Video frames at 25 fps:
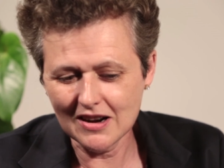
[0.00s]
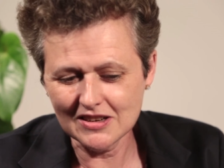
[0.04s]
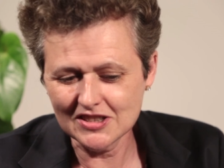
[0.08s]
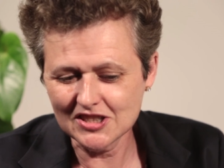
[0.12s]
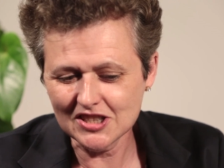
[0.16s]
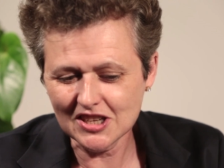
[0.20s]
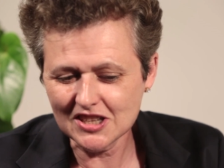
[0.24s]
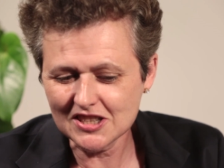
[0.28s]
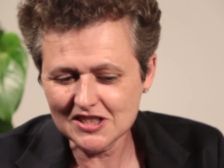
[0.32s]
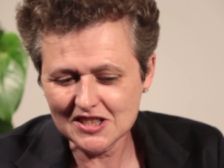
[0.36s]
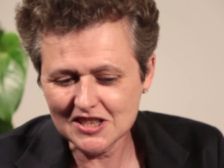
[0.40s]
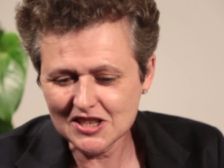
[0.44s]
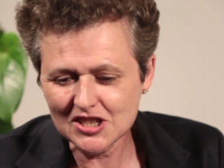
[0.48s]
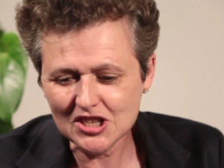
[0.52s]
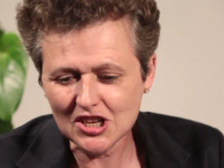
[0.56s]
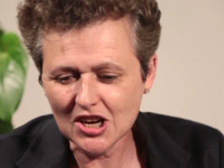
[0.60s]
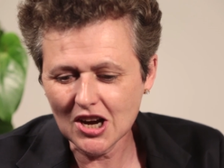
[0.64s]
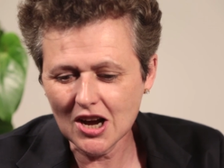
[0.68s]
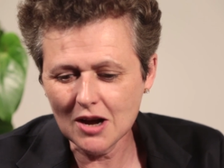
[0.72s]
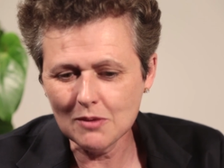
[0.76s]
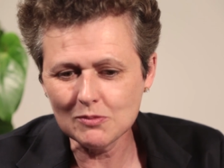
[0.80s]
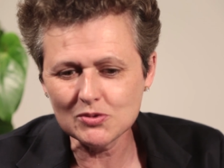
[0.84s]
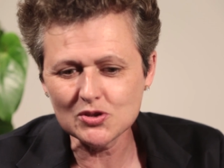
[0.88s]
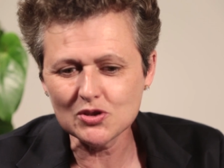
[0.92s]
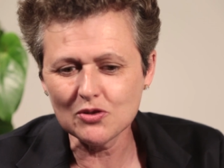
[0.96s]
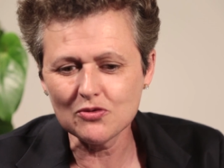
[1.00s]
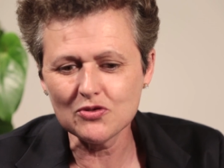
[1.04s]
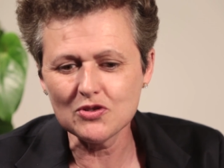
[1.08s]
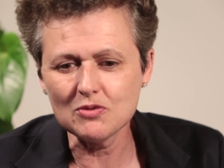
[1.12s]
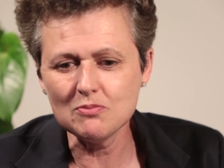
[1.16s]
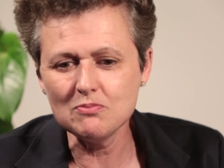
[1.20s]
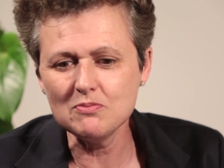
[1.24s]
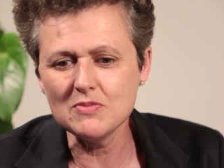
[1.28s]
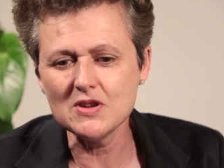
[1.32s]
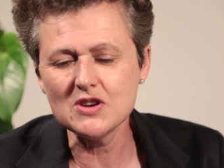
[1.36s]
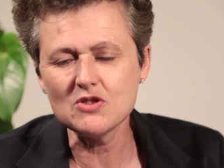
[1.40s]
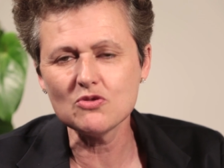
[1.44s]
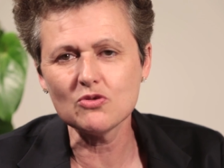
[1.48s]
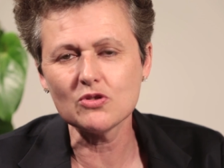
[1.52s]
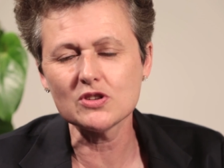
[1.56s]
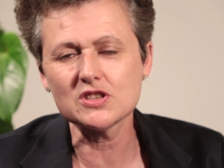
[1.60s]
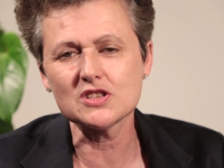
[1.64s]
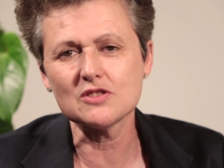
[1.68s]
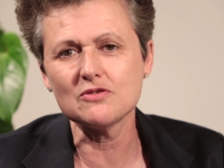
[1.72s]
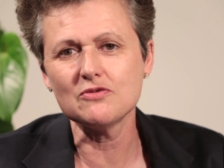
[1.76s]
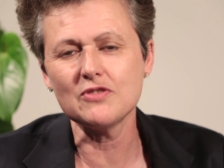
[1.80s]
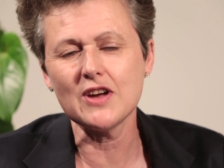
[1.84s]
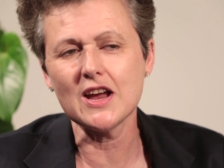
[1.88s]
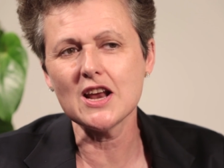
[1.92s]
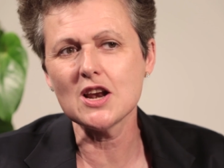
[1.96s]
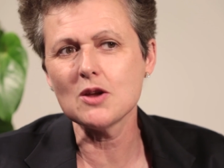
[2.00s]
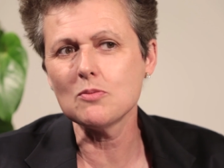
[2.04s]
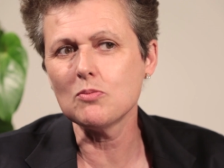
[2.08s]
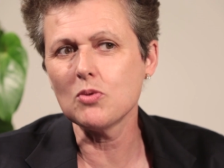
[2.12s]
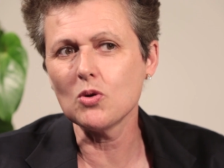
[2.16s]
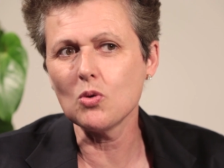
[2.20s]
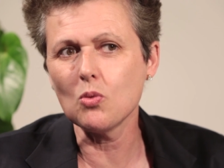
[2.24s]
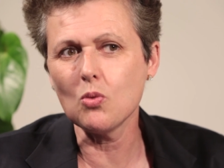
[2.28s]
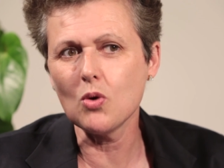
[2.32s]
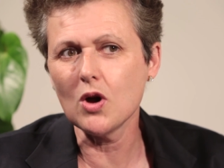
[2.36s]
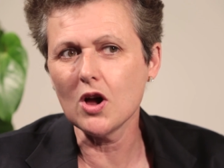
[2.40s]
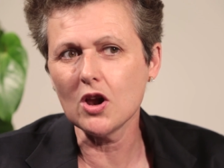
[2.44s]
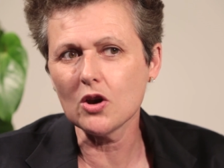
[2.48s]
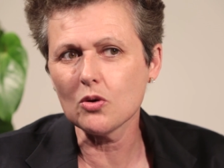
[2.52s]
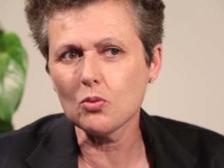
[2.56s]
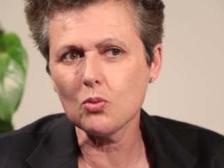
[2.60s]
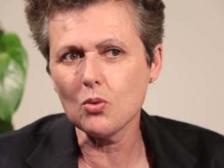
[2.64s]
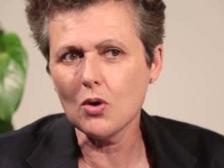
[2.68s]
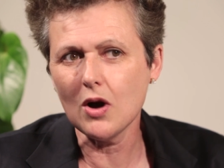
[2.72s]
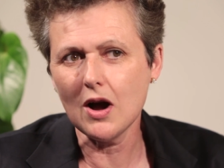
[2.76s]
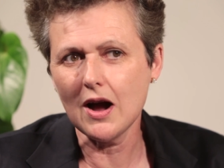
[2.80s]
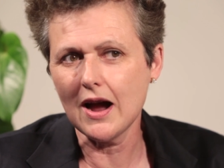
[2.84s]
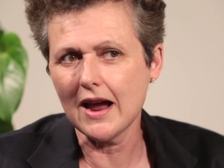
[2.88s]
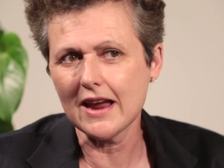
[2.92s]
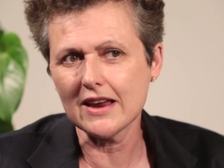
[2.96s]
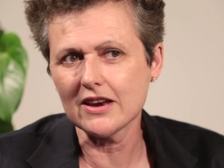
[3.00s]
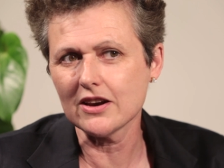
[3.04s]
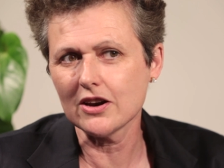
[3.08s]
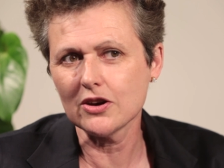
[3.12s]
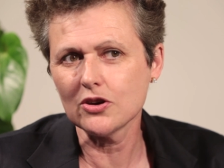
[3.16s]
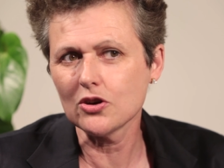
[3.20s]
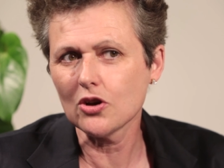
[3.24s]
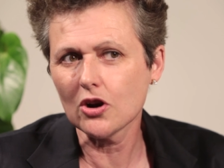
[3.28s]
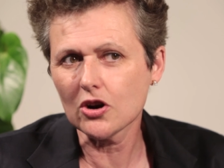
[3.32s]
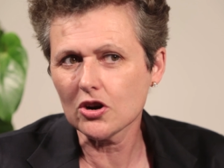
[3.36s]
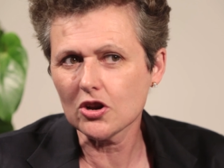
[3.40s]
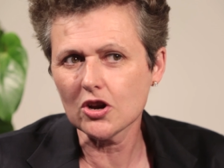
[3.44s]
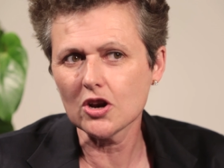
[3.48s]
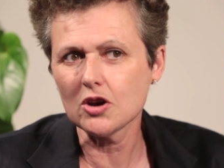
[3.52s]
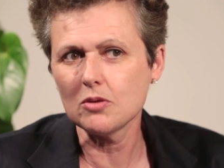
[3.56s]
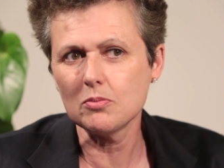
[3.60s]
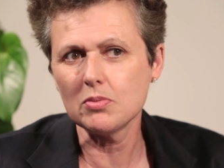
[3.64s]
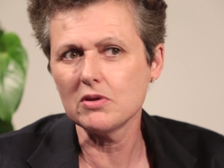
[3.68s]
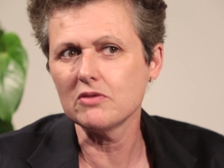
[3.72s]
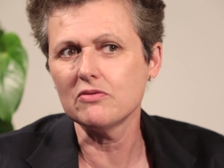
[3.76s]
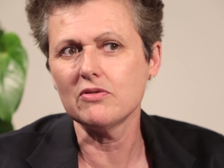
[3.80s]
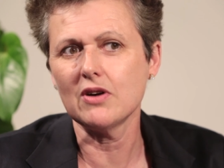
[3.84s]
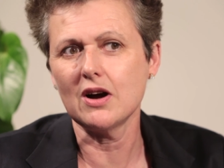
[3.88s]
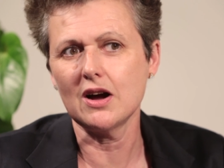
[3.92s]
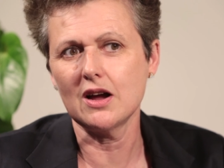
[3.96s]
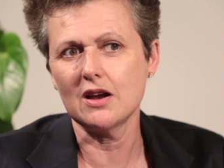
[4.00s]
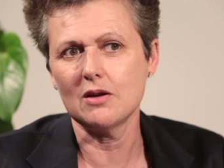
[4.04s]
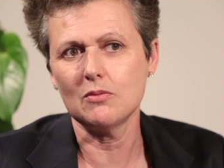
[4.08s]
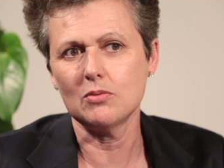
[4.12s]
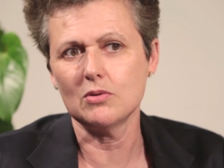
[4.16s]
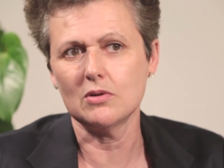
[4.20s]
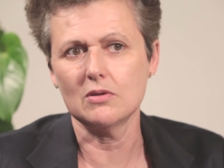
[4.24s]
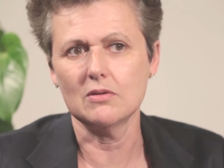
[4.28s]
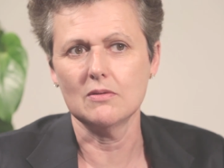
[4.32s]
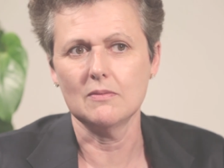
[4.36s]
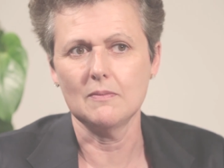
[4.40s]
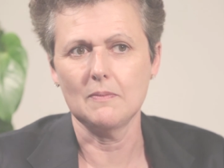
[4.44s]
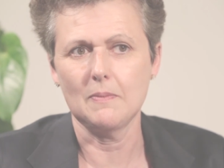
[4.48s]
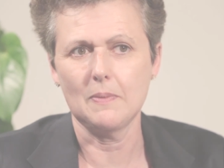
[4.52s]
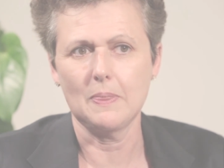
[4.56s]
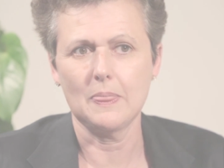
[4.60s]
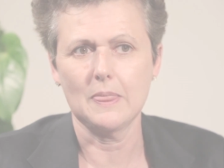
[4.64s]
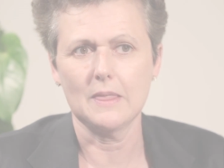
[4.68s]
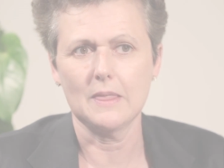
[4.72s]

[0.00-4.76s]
just in terms of the minerals available worldwide are not going to be viable.